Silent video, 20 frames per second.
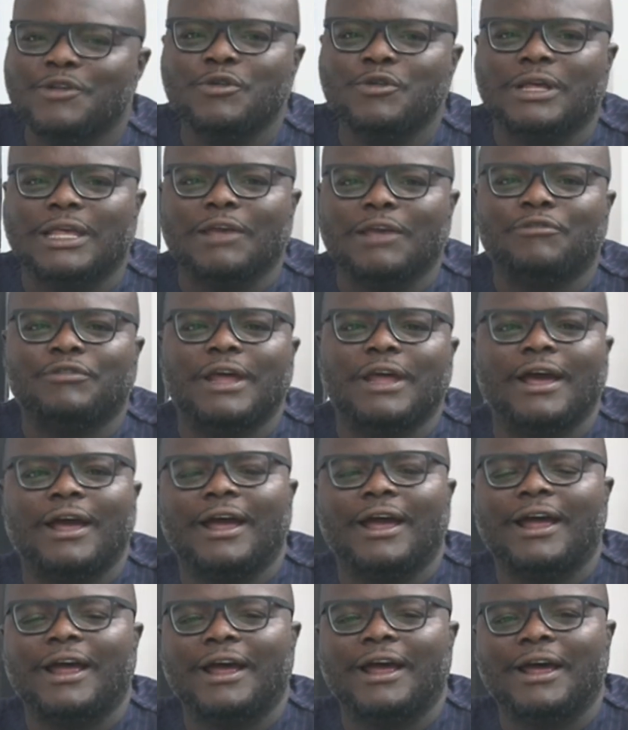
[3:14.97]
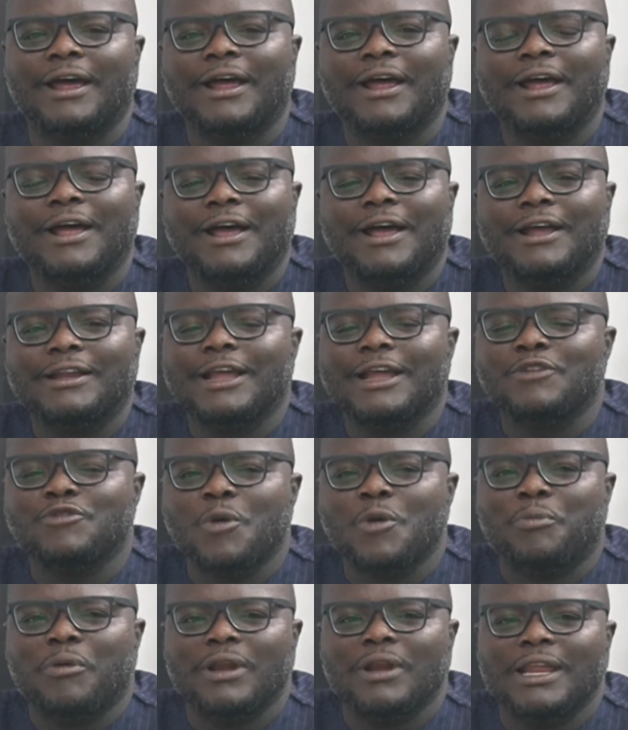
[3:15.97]
He will give the
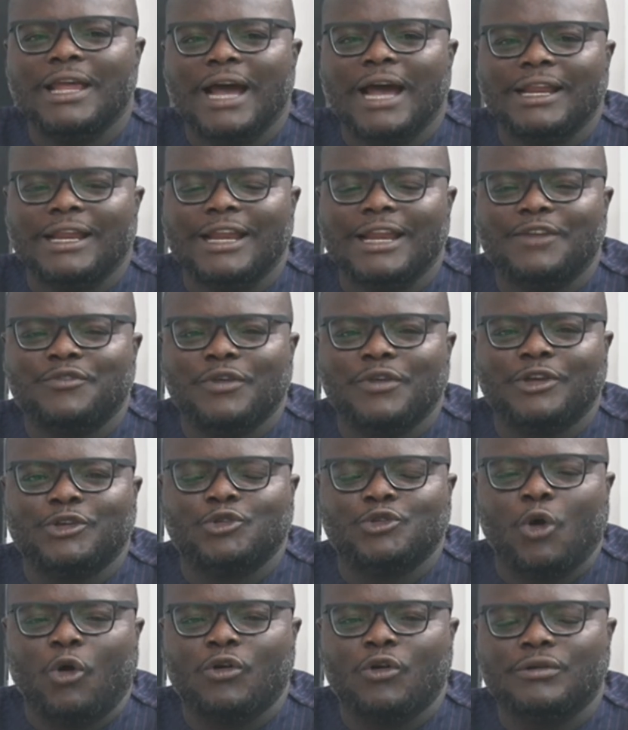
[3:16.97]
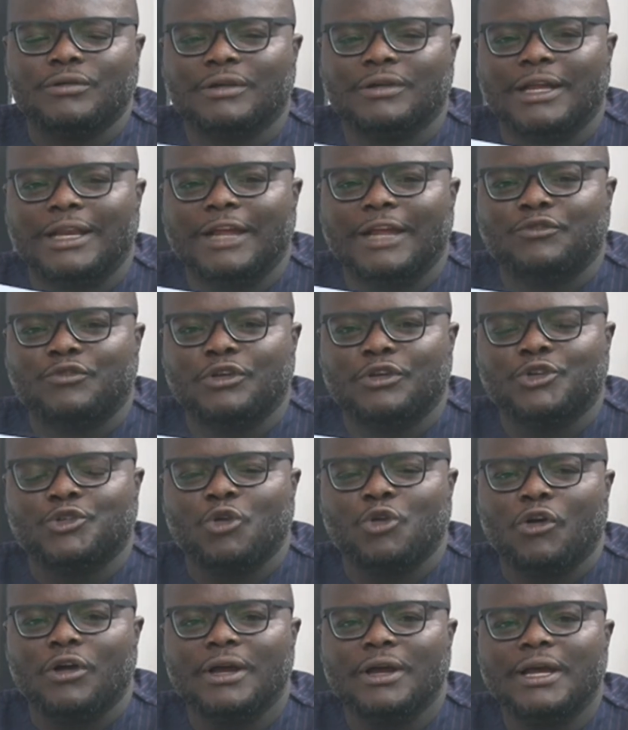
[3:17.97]
duopoly an electric shock. Electric
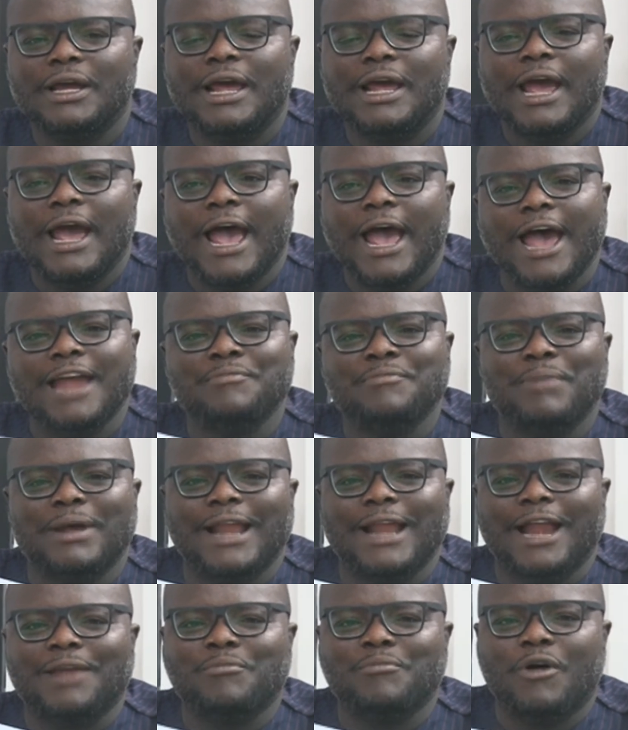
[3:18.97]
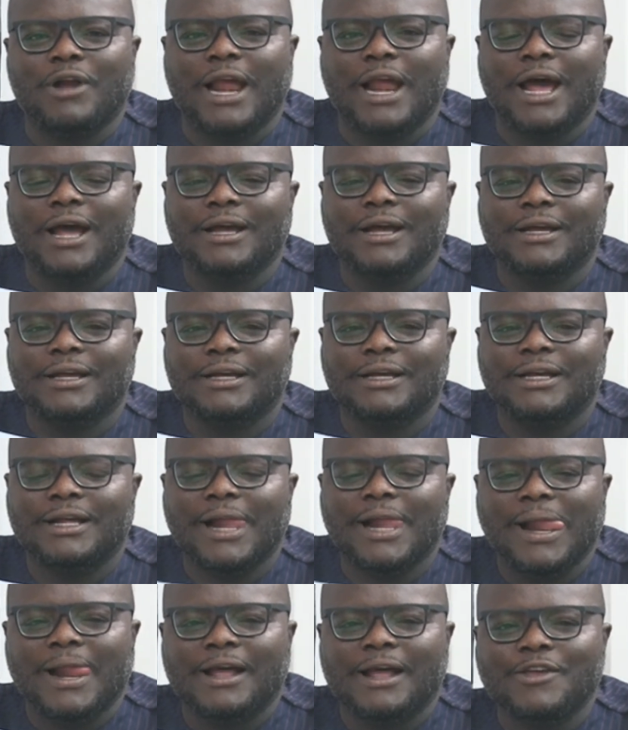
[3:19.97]
shock. And Bernard Mona,
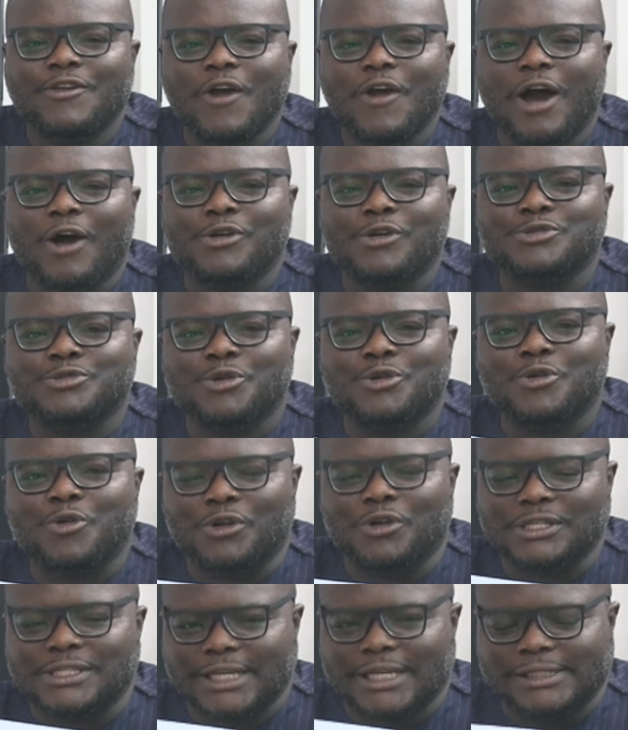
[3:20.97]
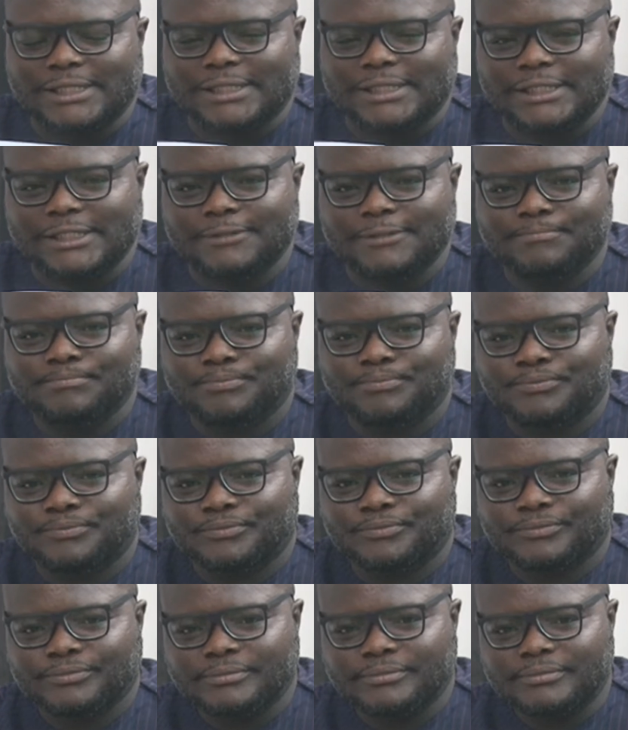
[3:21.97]
you are also contesting
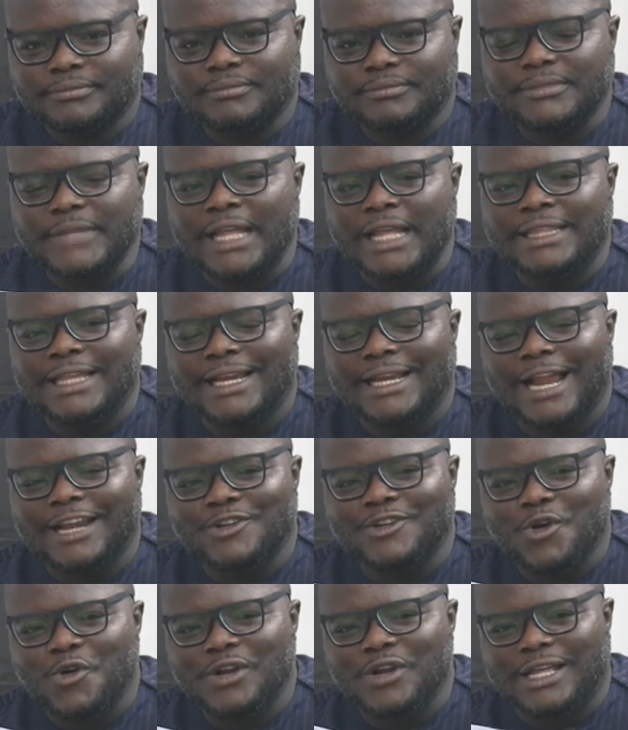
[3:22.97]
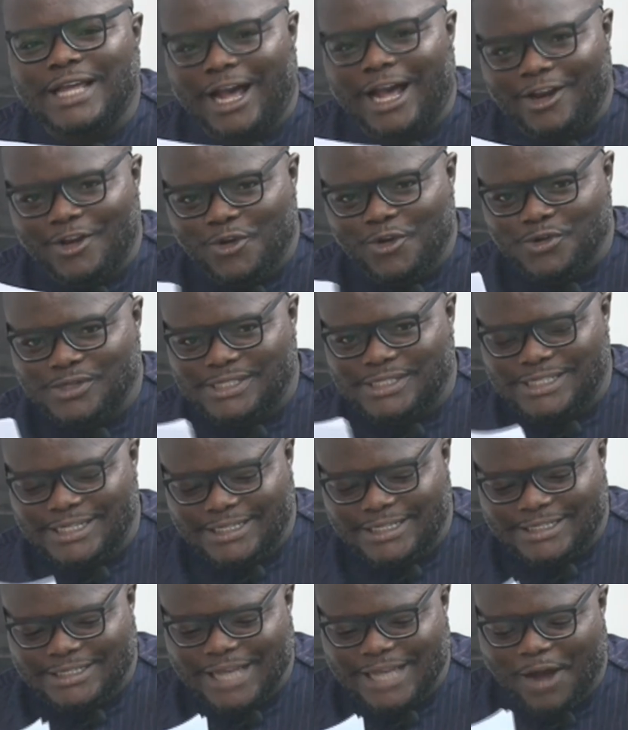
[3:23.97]
the Nadoli Kalio
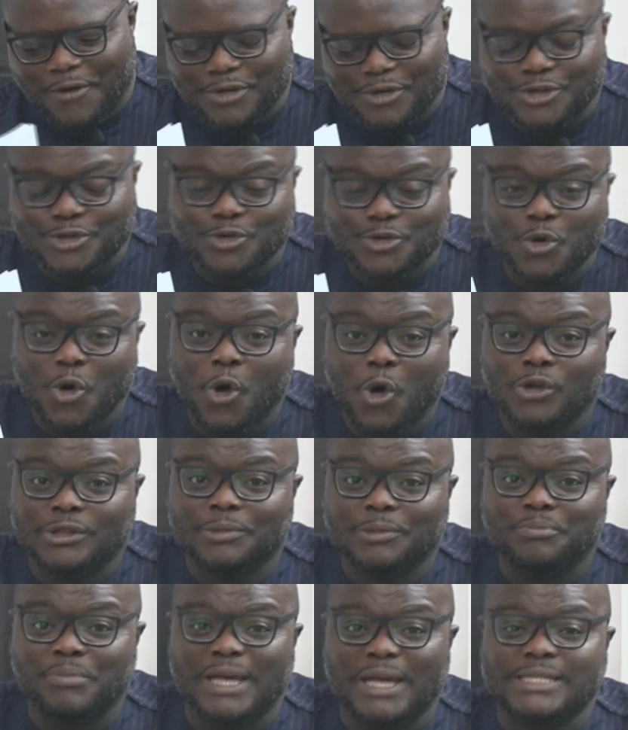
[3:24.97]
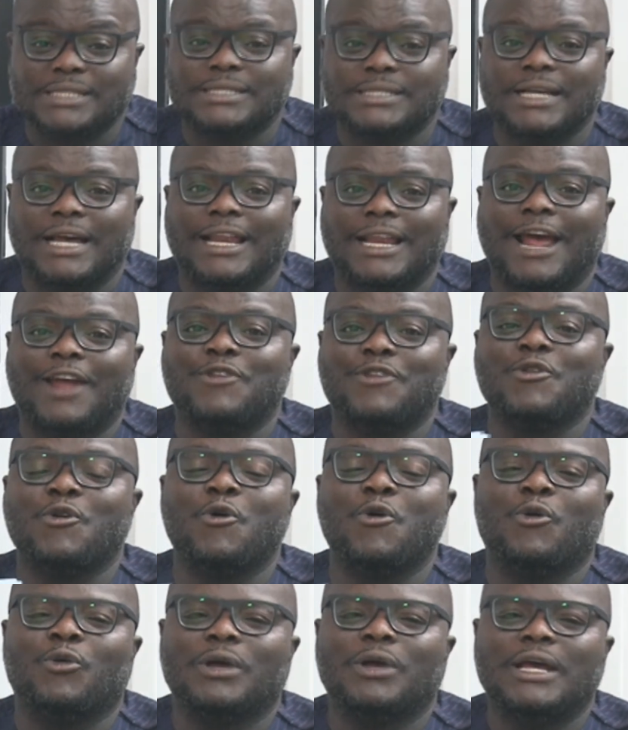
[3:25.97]
seat. I wish you all the best, and I
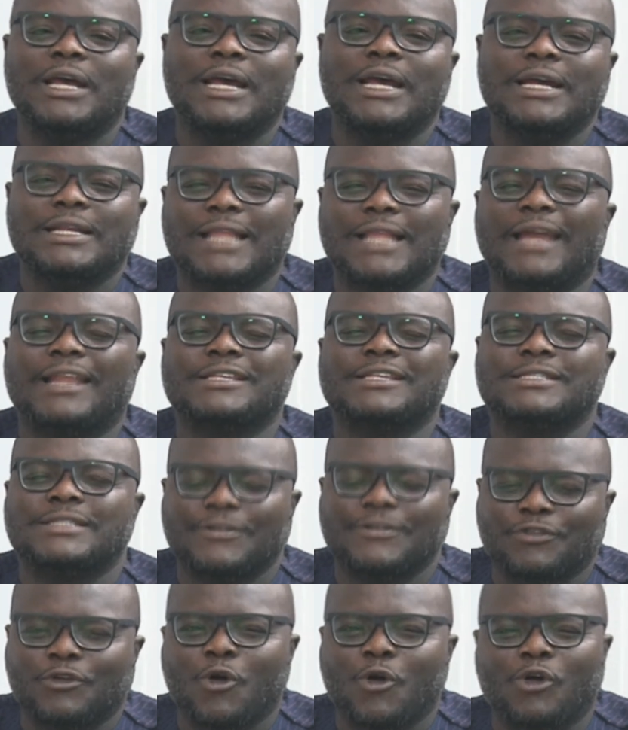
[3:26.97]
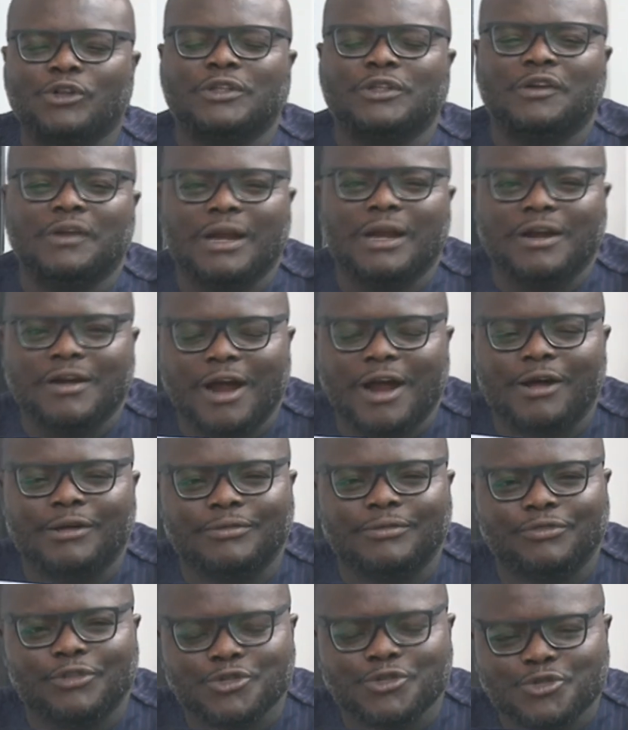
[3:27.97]
know that it's difficult on the
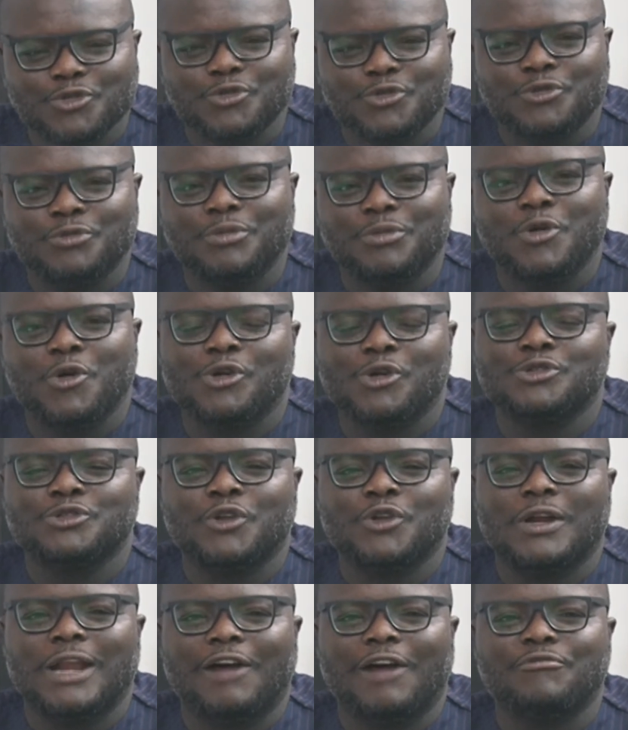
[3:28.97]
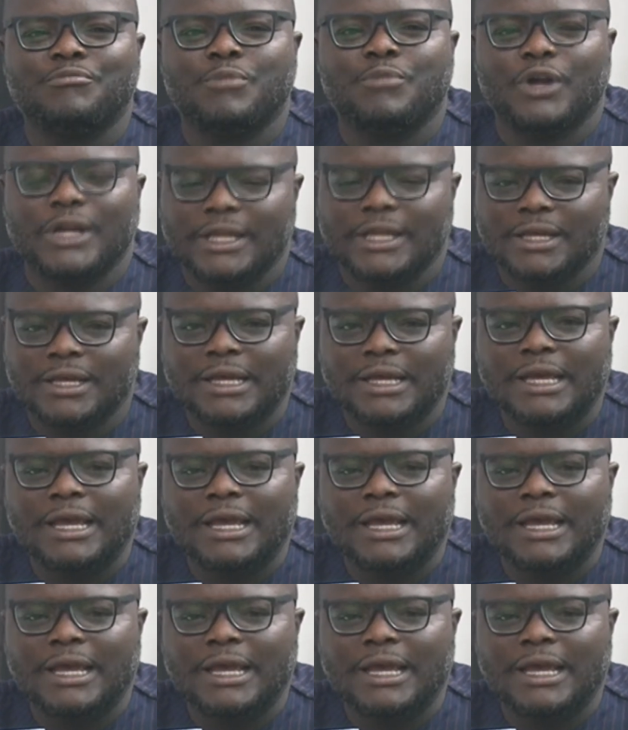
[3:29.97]
ground for you because you don't have money.